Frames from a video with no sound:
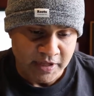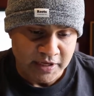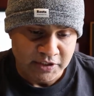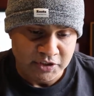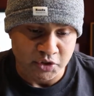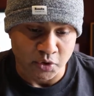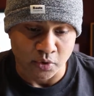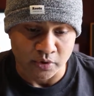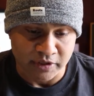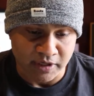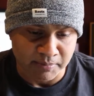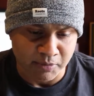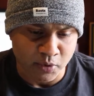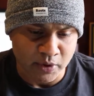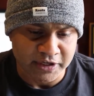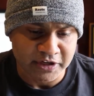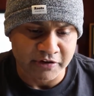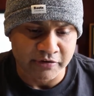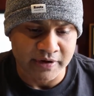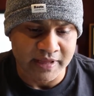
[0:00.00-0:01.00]
So number
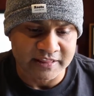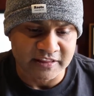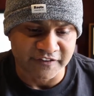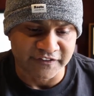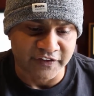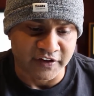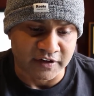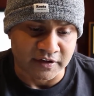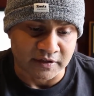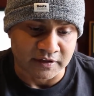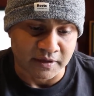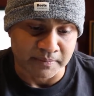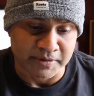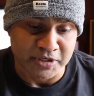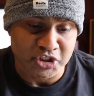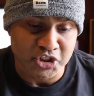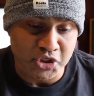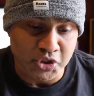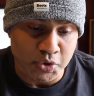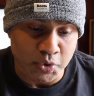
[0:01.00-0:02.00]
one, create the funnel. Number
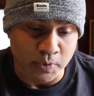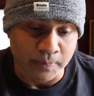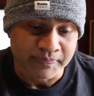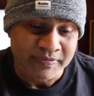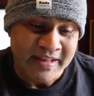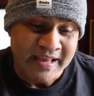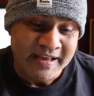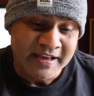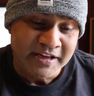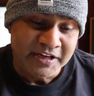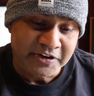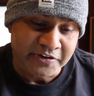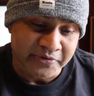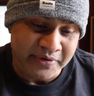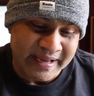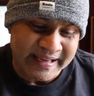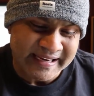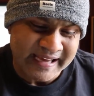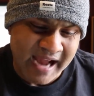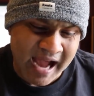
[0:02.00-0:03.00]
two,
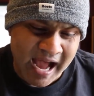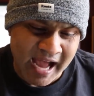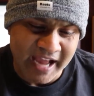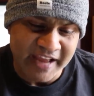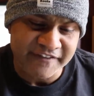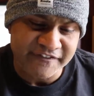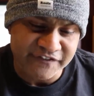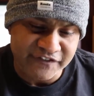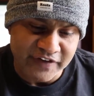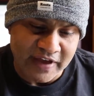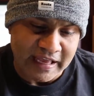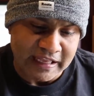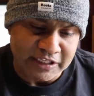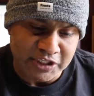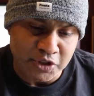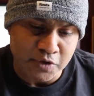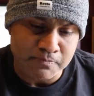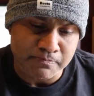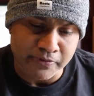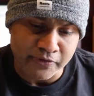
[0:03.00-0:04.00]
create a high
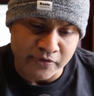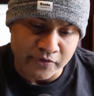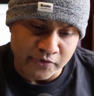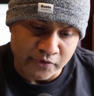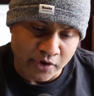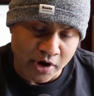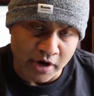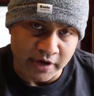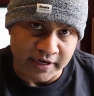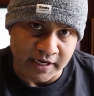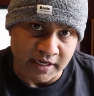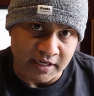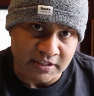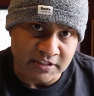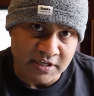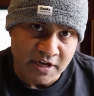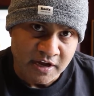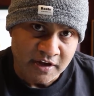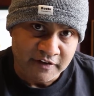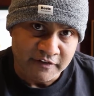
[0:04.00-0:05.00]
value
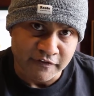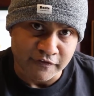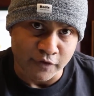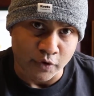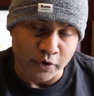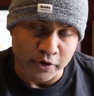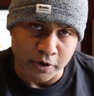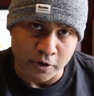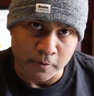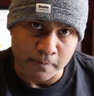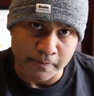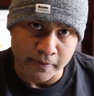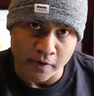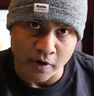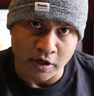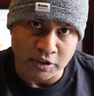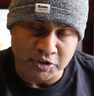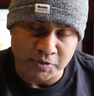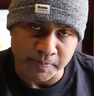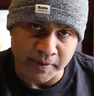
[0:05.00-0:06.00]
product for your
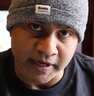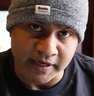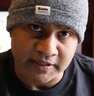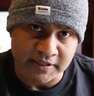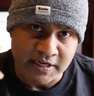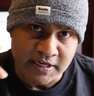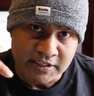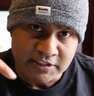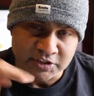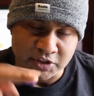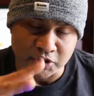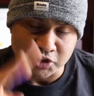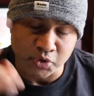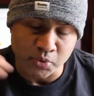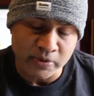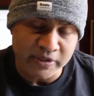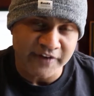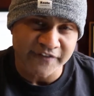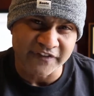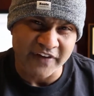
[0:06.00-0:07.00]
prospect. So
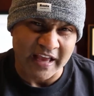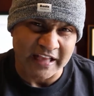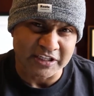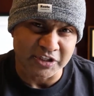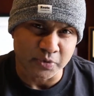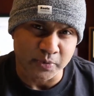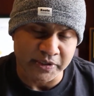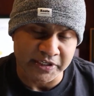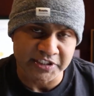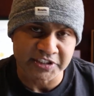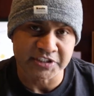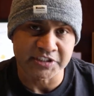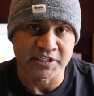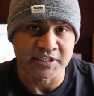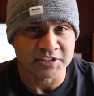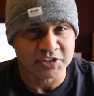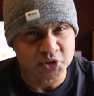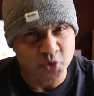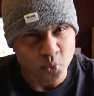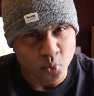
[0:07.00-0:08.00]
do an evaluation
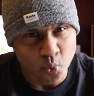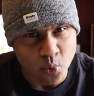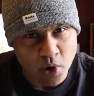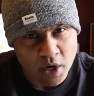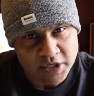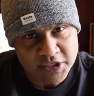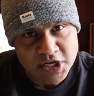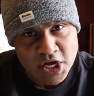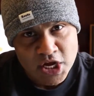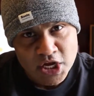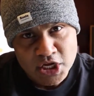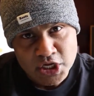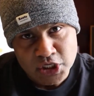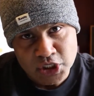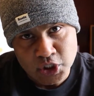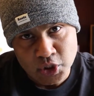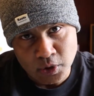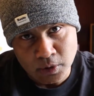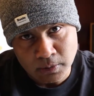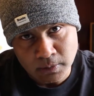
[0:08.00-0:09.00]
as to what
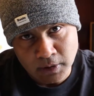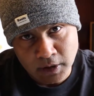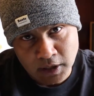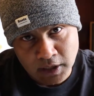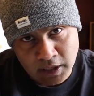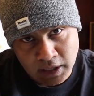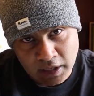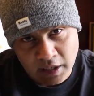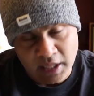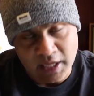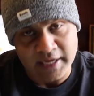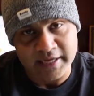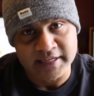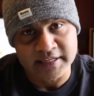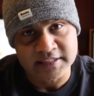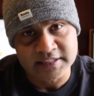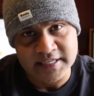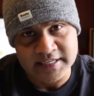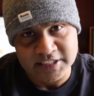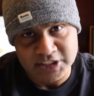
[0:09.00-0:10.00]
your
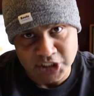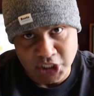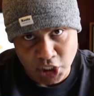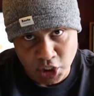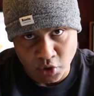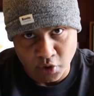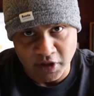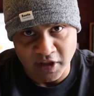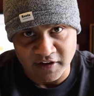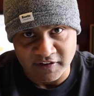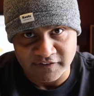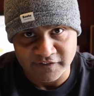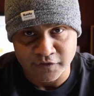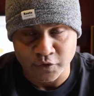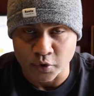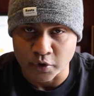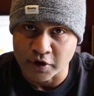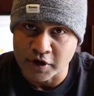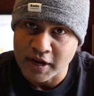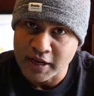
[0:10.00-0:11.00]
client is looking
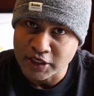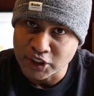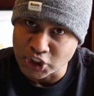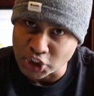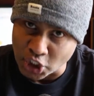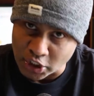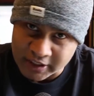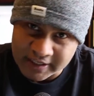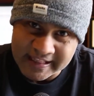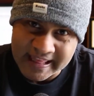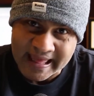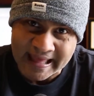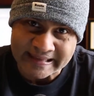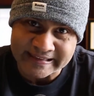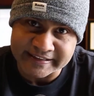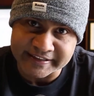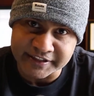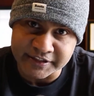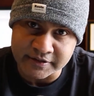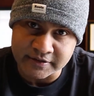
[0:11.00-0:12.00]
for. Not a
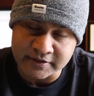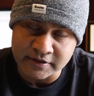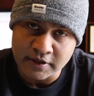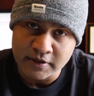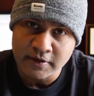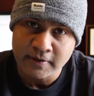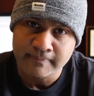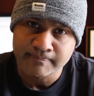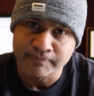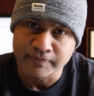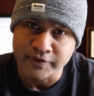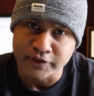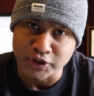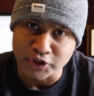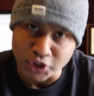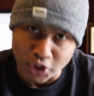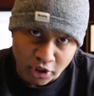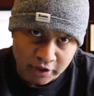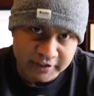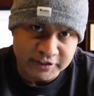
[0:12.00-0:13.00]
calendar,
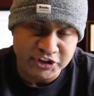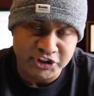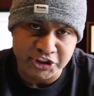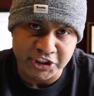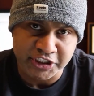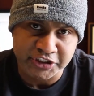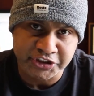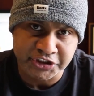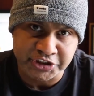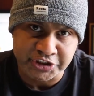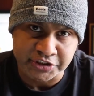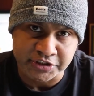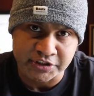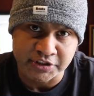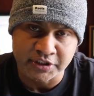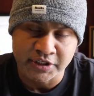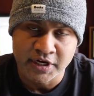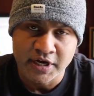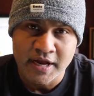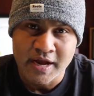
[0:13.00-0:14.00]
not a
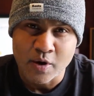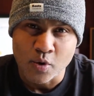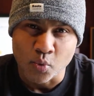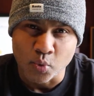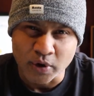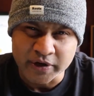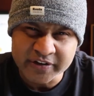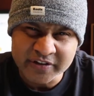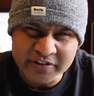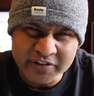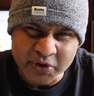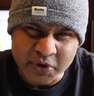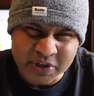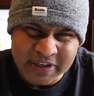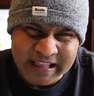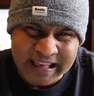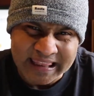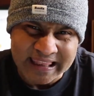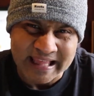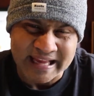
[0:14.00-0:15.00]
gesture. What does your
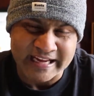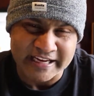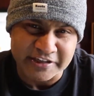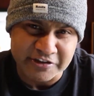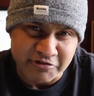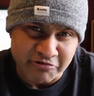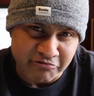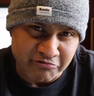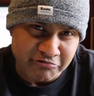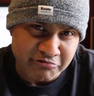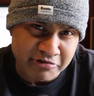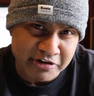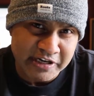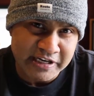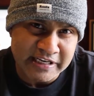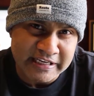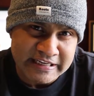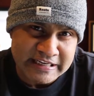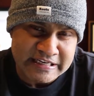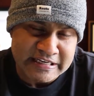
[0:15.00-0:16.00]
client
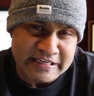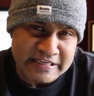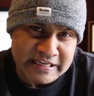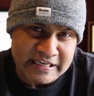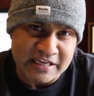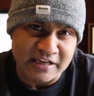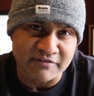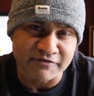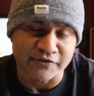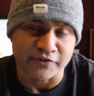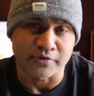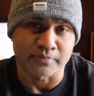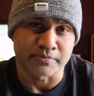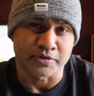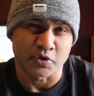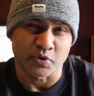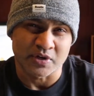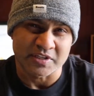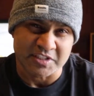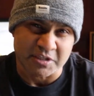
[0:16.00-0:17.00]
really need from
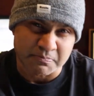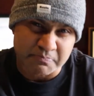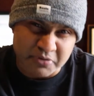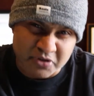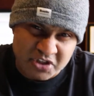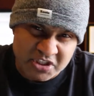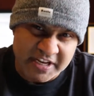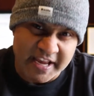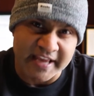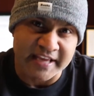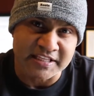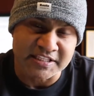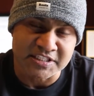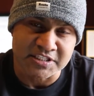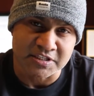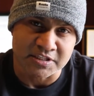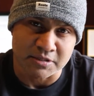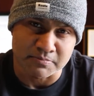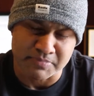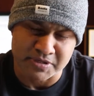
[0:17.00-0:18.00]
you as it pertains
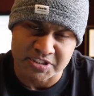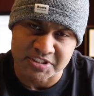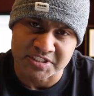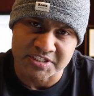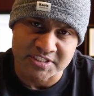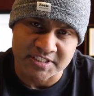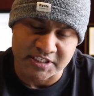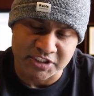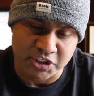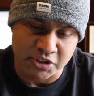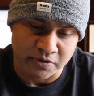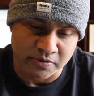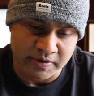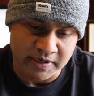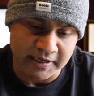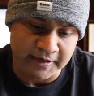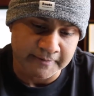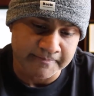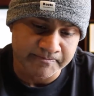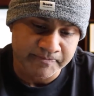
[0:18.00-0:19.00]
to the business that you're
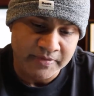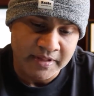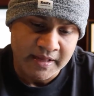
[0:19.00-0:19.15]
in?